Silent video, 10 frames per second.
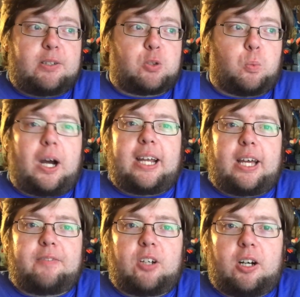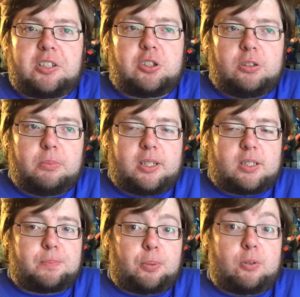It's why I've gone 2
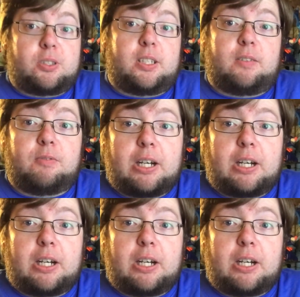months posting